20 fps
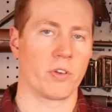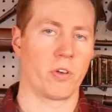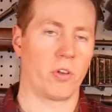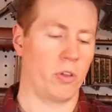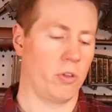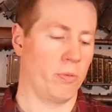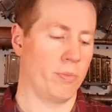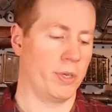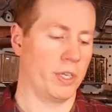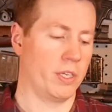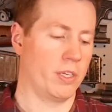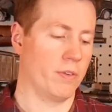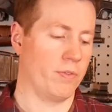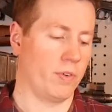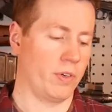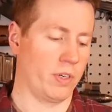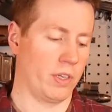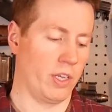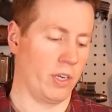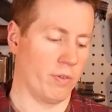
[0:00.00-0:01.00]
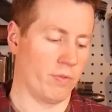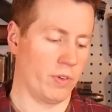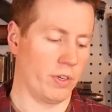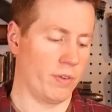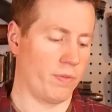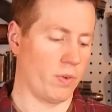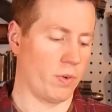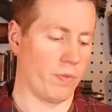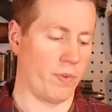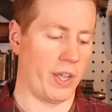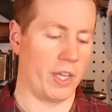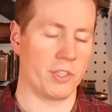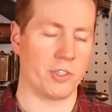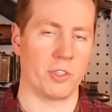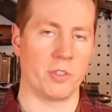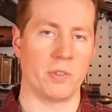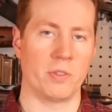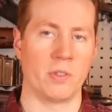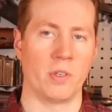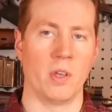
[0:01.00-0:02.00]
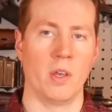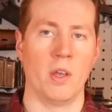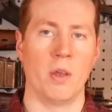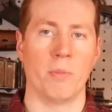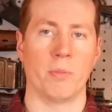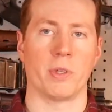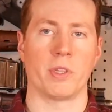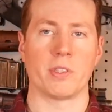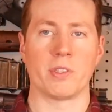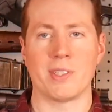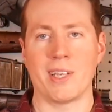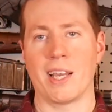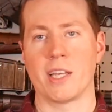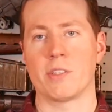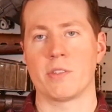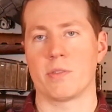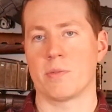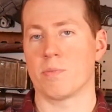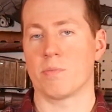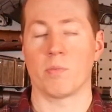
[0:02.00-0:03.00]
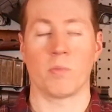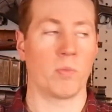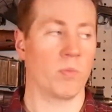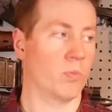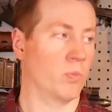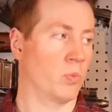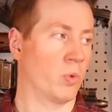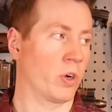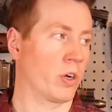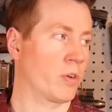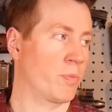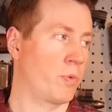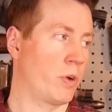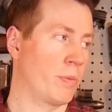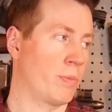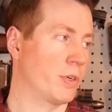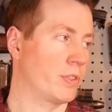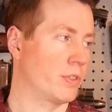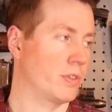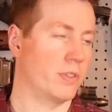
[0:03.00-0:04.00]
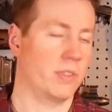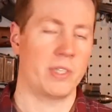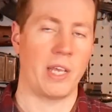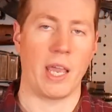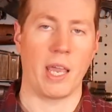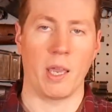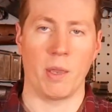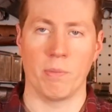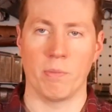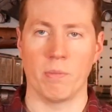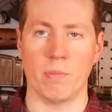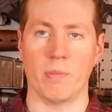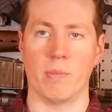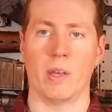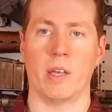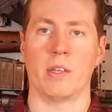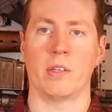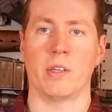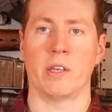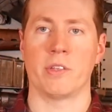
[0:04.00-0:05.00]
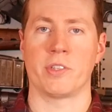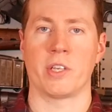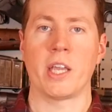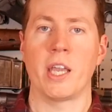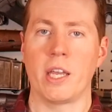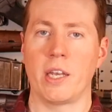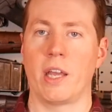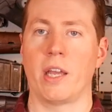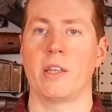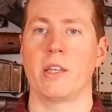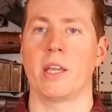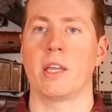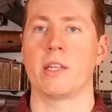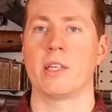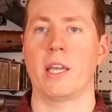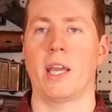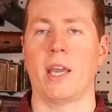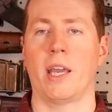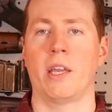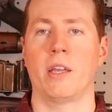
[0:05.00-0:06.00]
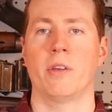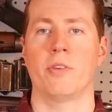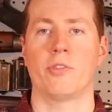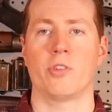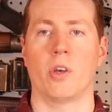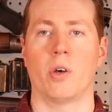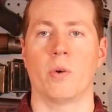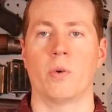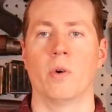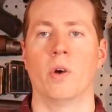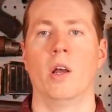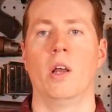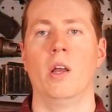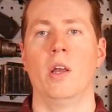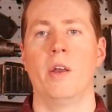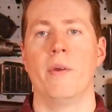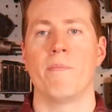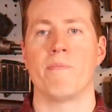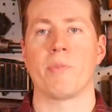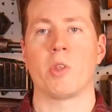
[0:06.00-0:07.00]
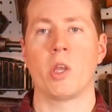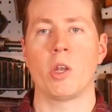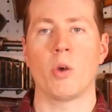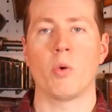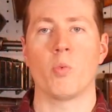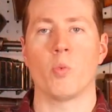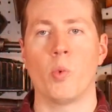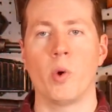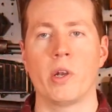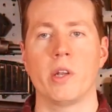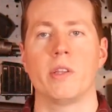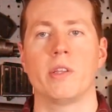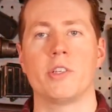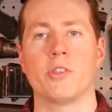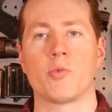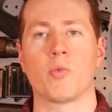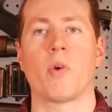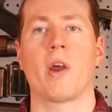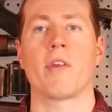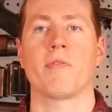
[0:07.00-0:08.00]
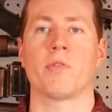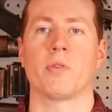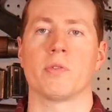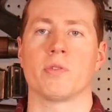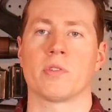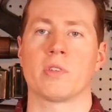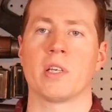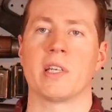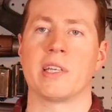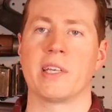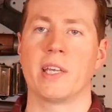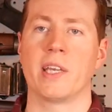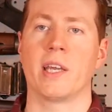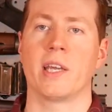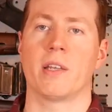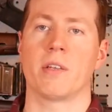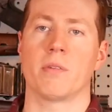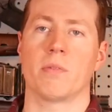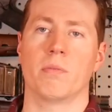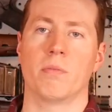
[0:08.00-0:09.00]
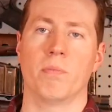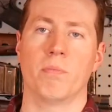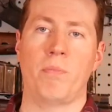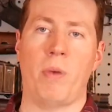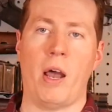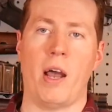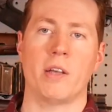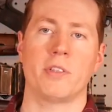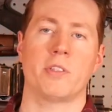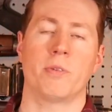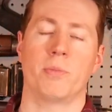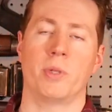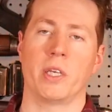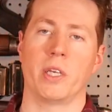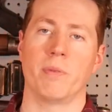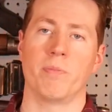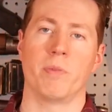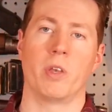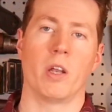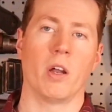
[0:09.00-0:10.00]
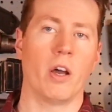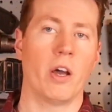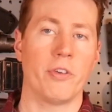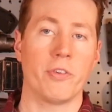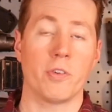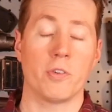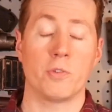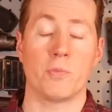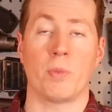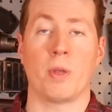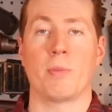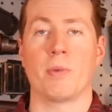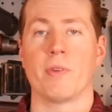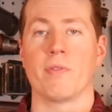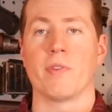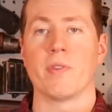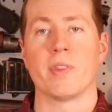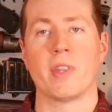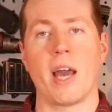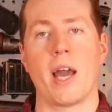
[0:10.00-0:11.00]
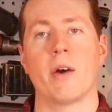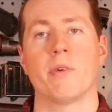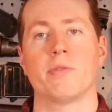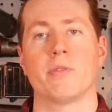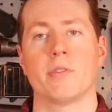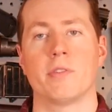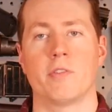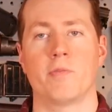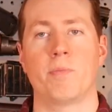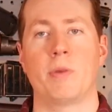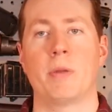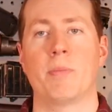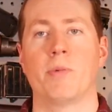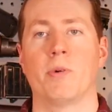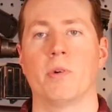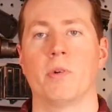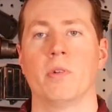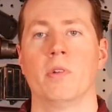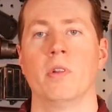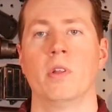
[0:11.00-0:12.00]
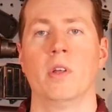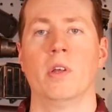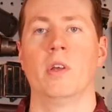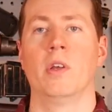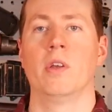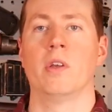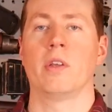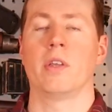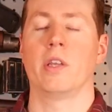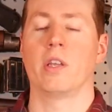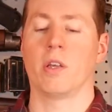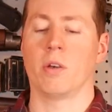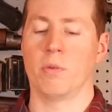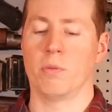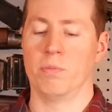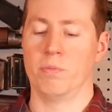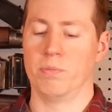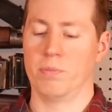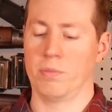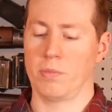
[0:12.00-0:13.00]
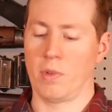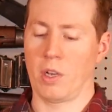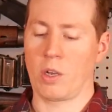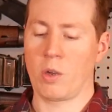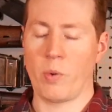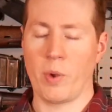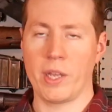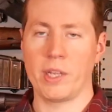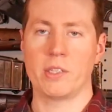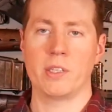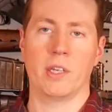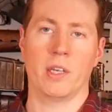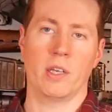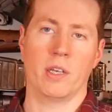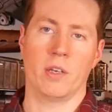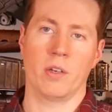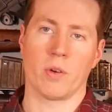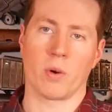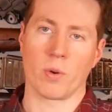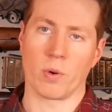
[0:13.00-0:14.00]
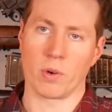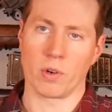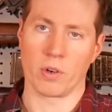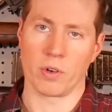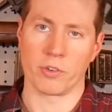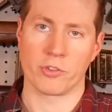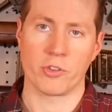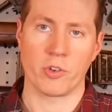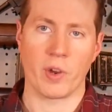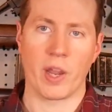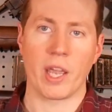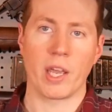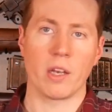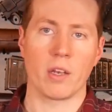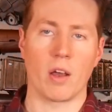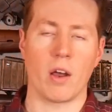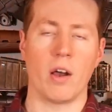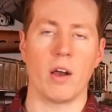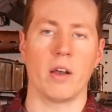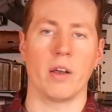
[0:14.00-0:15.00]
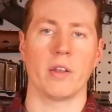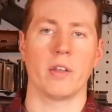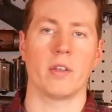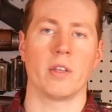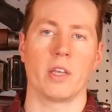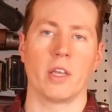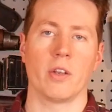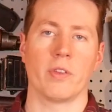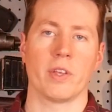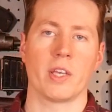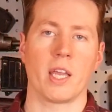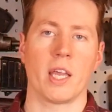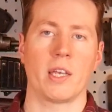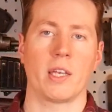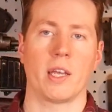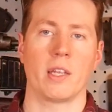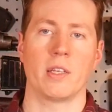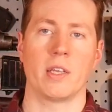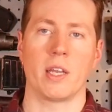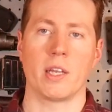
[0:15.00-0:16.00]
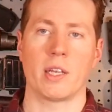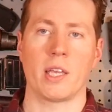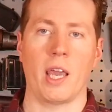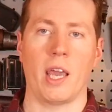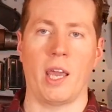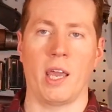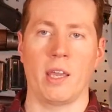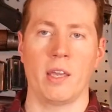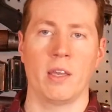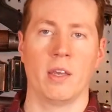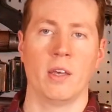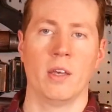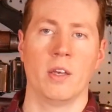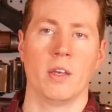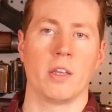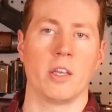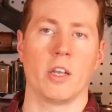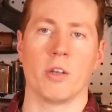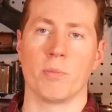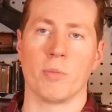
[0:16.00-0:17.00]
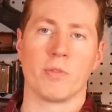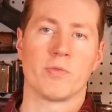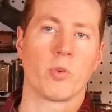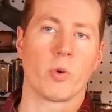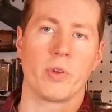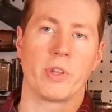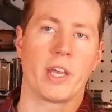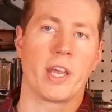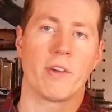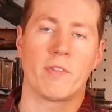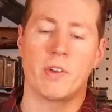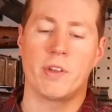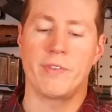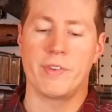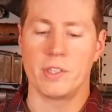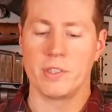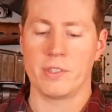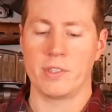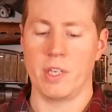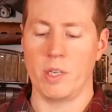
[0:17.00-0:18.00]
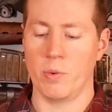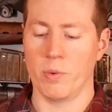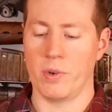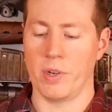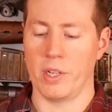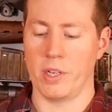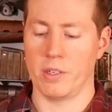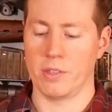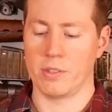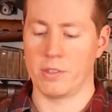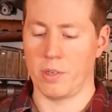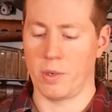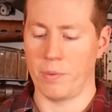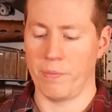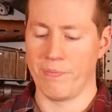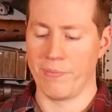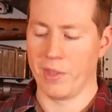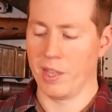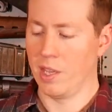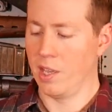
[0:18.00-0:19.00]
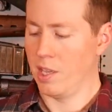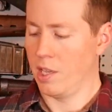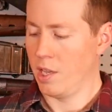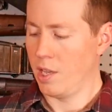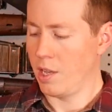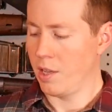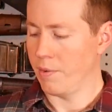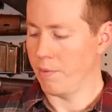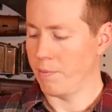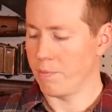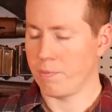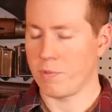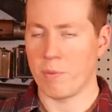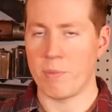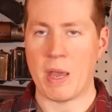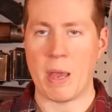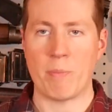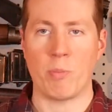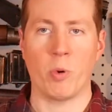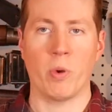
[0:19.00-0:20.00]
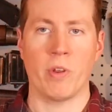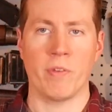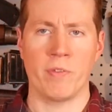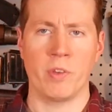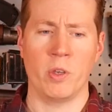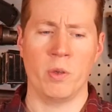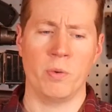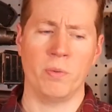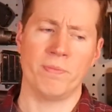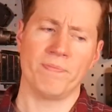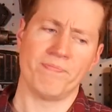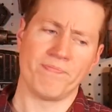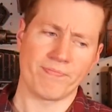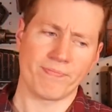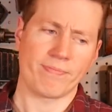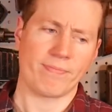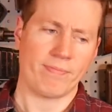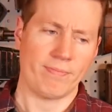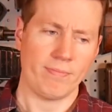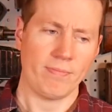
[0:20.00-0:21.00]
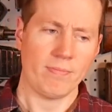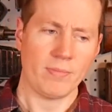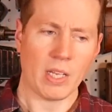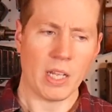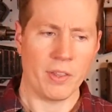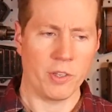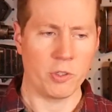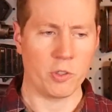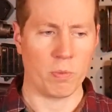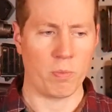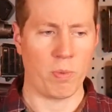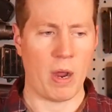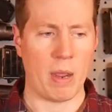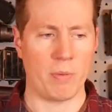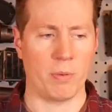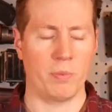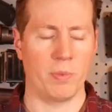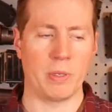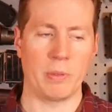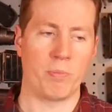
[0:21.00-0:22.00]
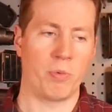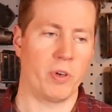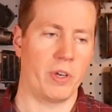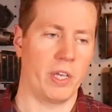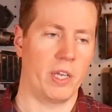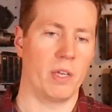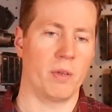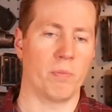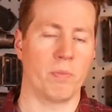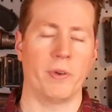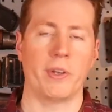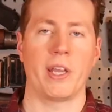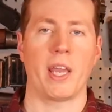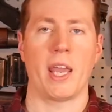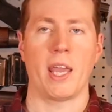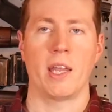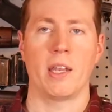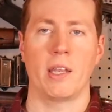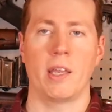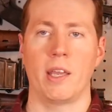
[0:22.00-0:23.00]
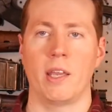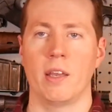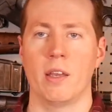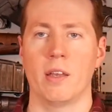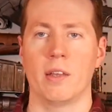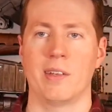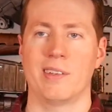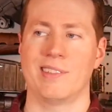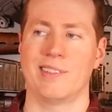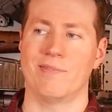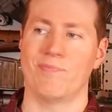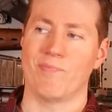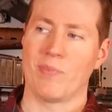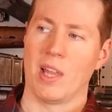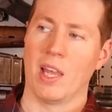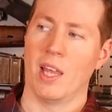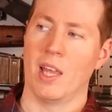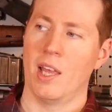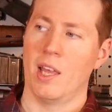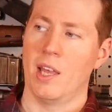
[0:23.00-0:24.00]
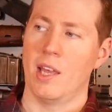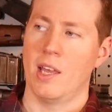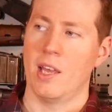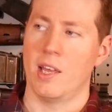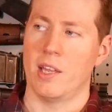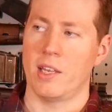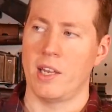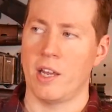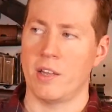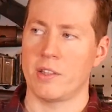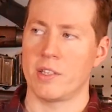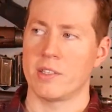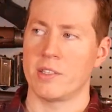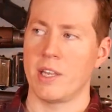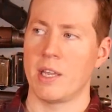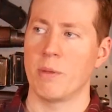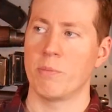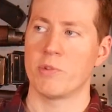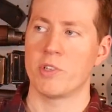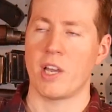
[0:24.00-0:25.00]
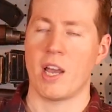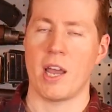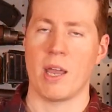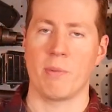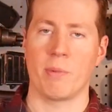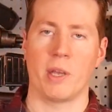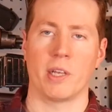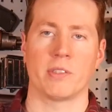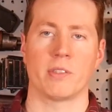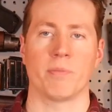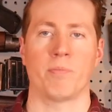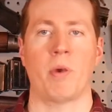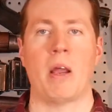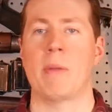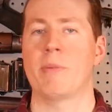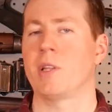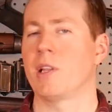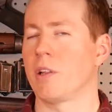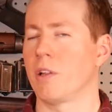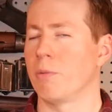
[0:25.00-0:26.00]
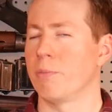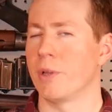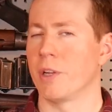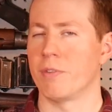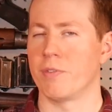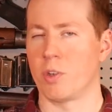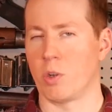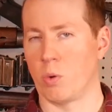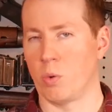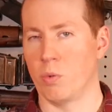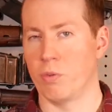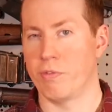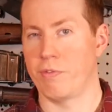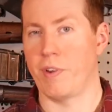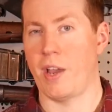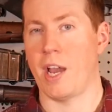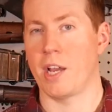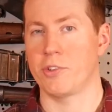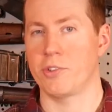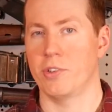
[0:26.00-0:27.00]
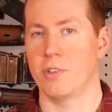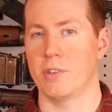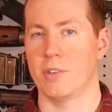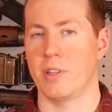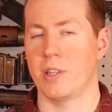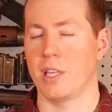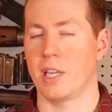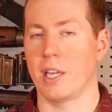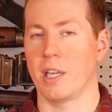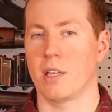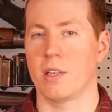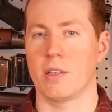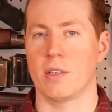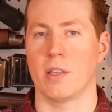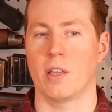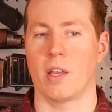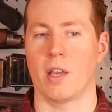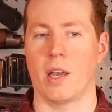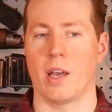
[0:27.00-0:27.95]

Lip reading: are a little bit different, you know, for different ranges, but the sights work pretty much the same as a K98K. So, you know, one of these rifles could get possibly, you know, hundreds, maybe even thousands of people, you know, acquainted or trained on, you know, the K98K, you know, before they ever even see one. So from that point of view, these are probably pretty handy. Now, at the same time, it's probably a little bit of an old-fashioned thing,